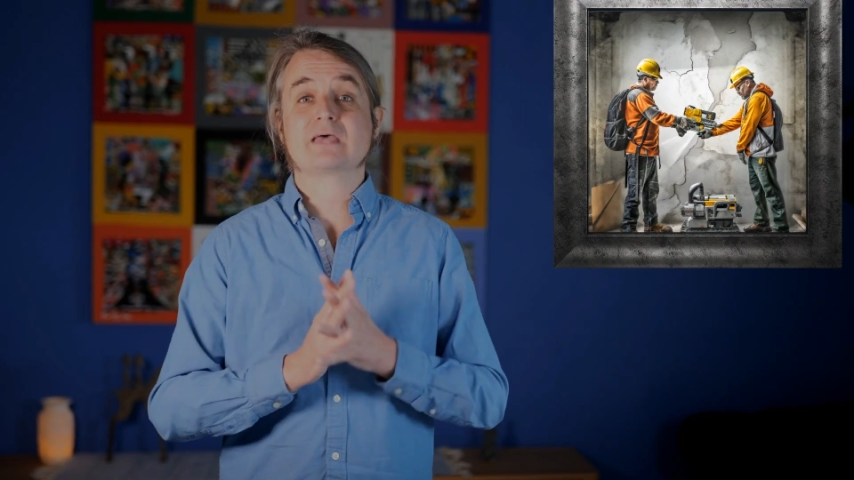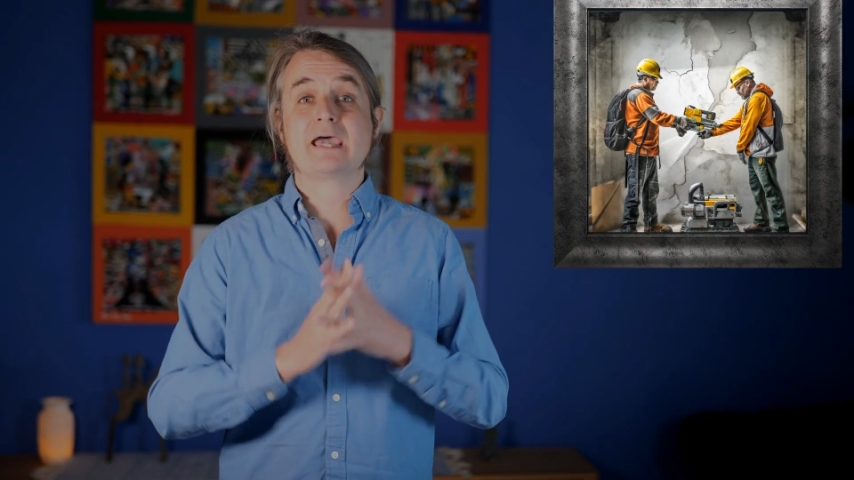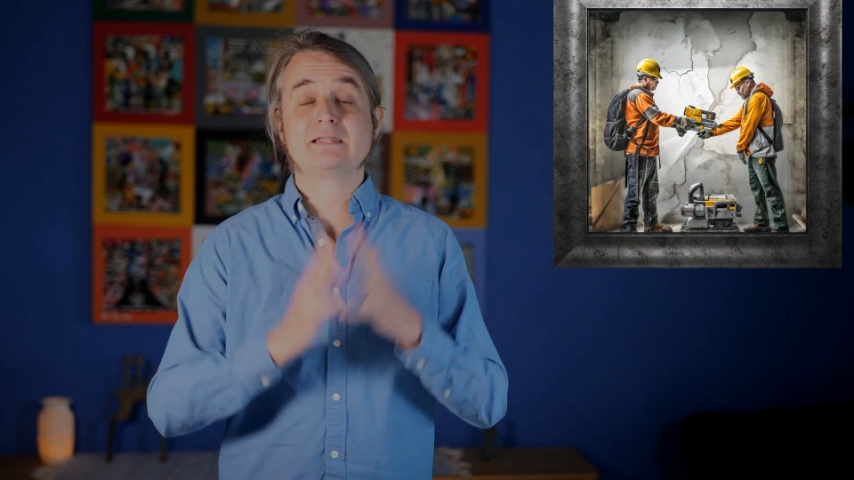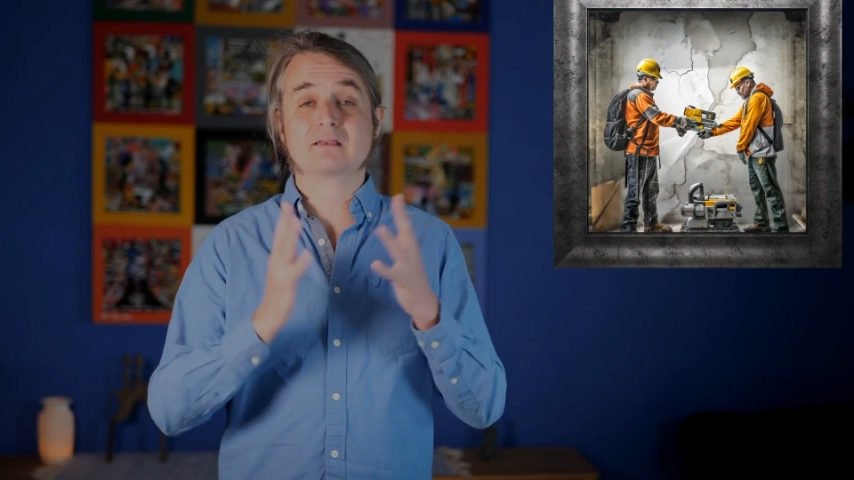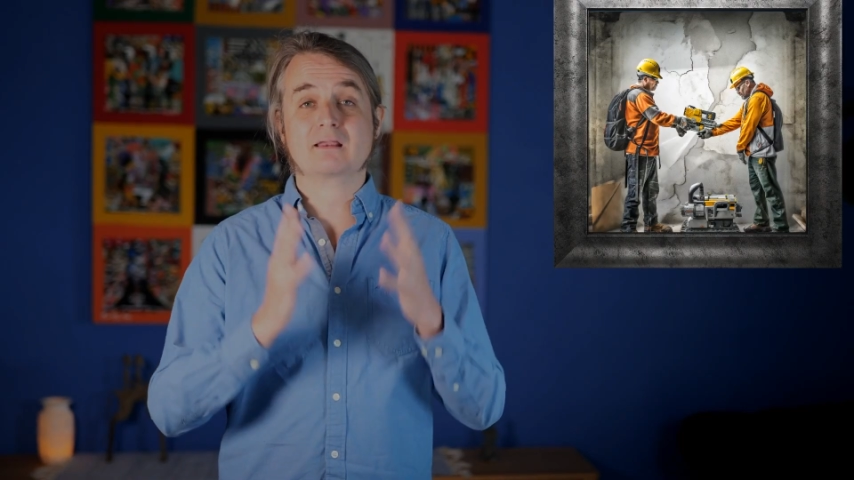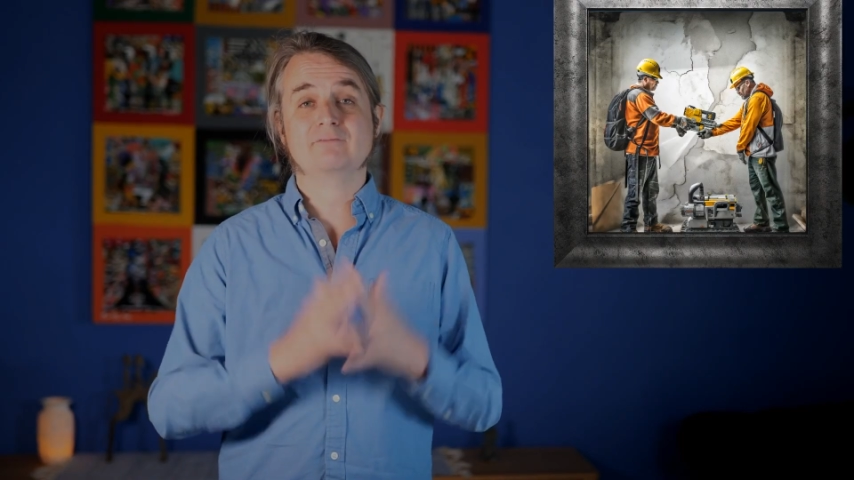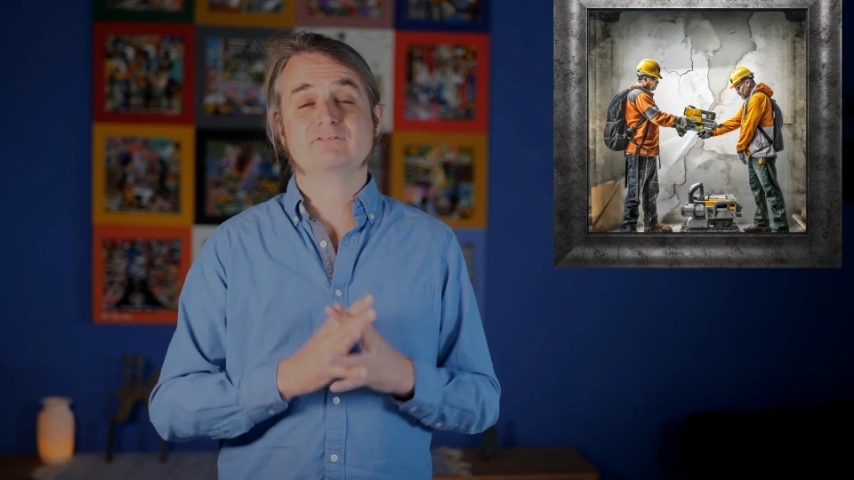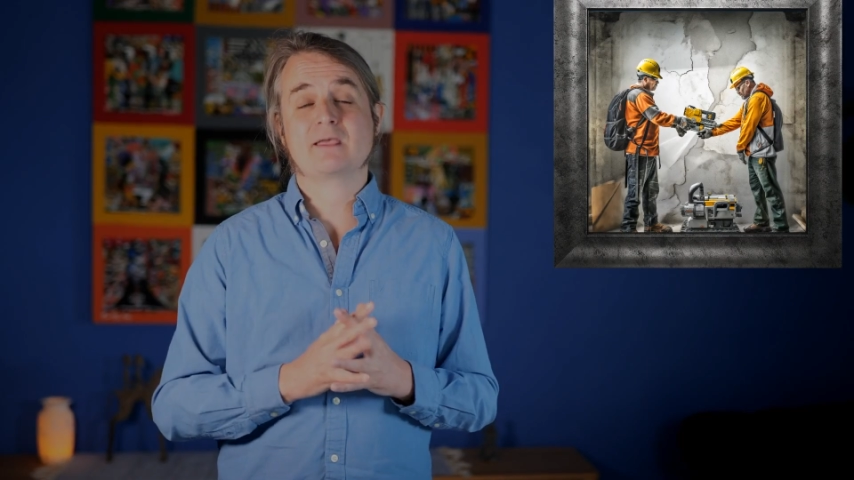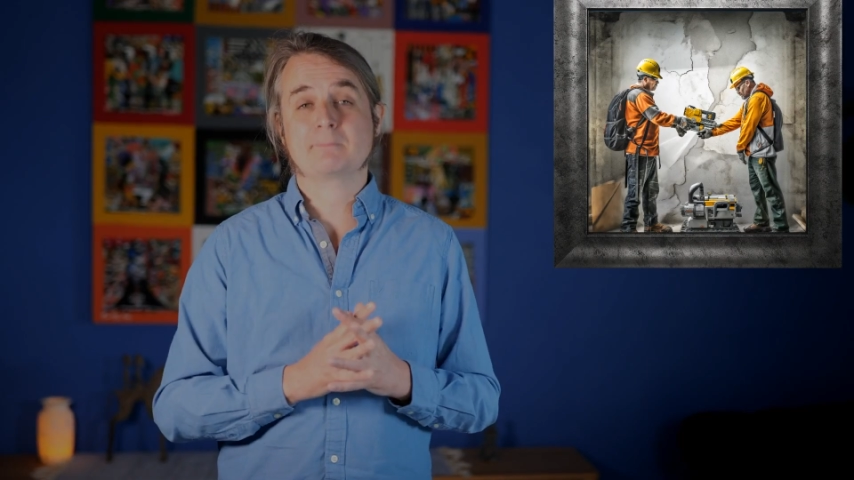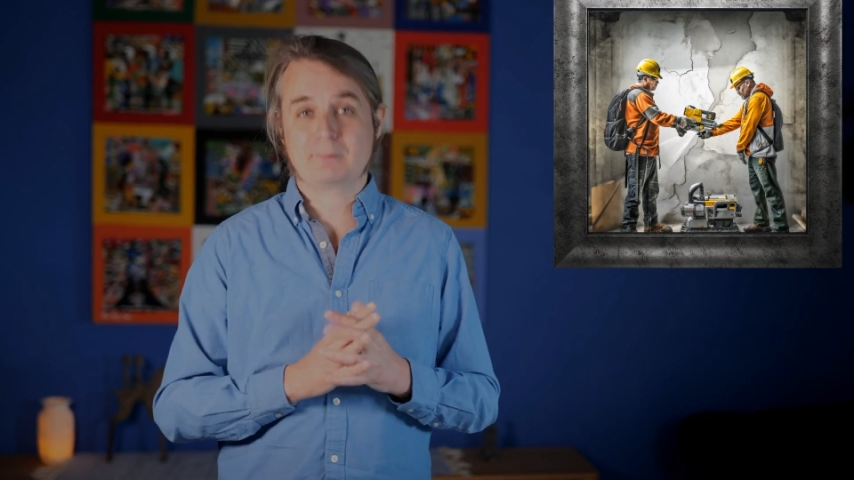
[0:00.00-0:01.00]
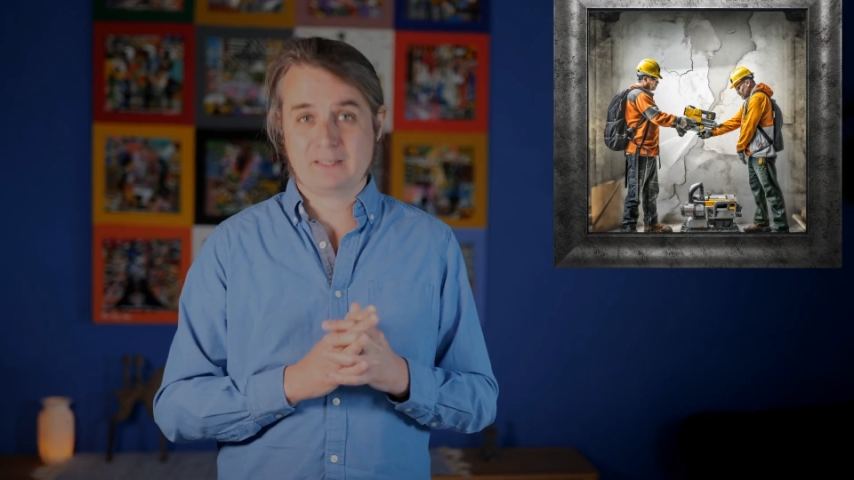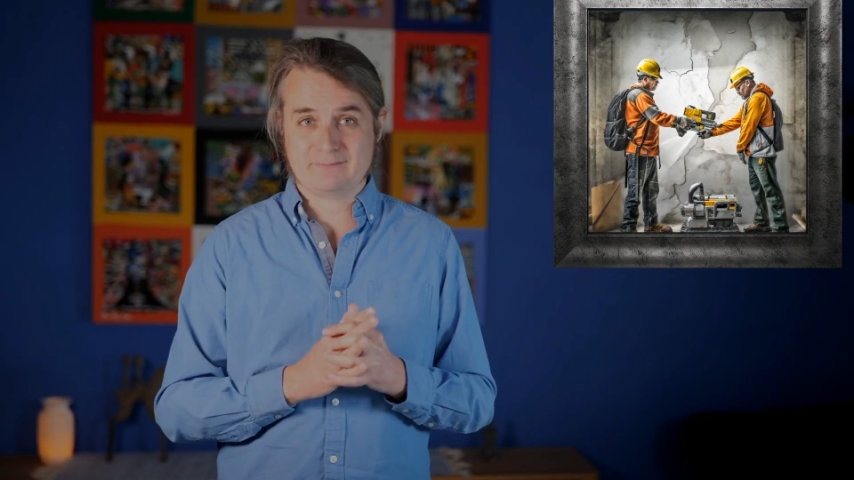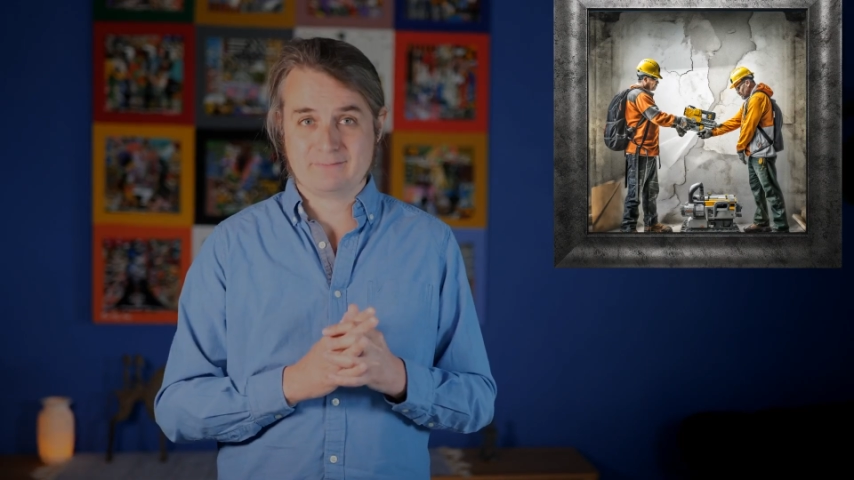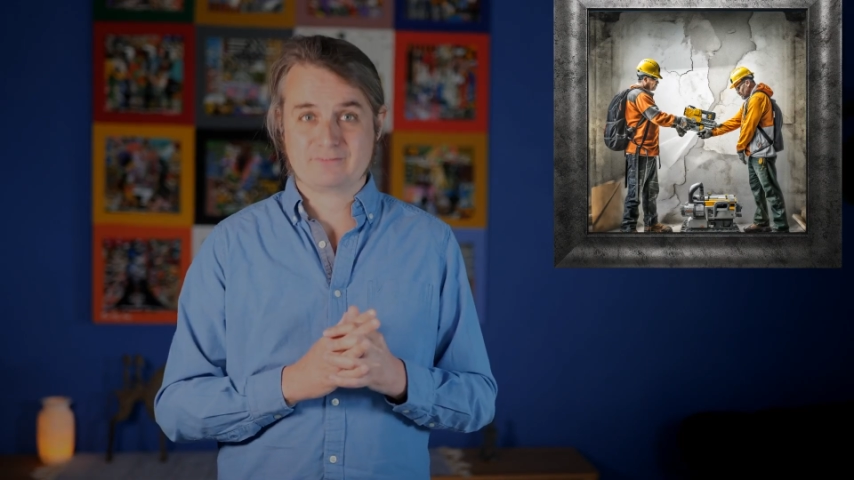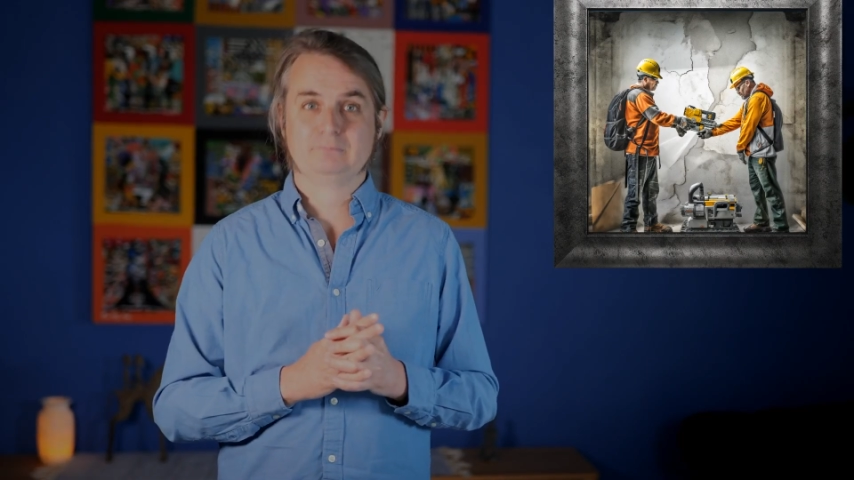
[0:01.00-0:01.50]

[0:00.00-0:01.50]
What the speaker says: and live templates.